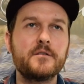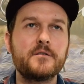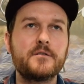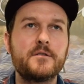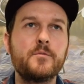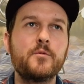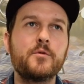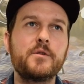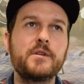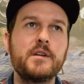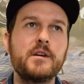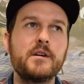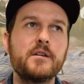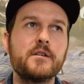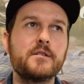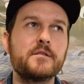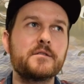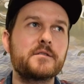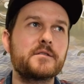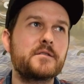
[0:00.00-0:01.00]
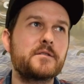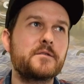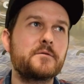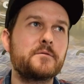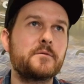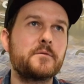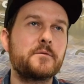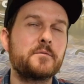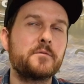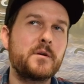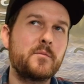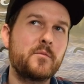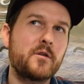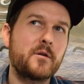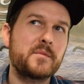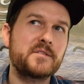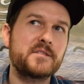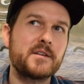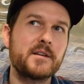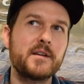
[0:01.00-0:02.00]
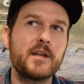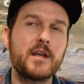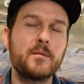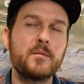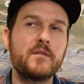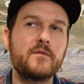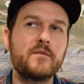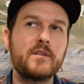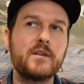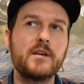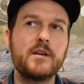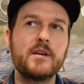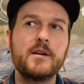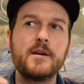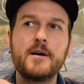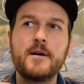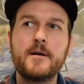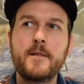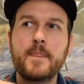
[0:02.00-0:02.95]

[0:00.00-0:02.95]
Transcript: 2 more years, 3 more percent ABV.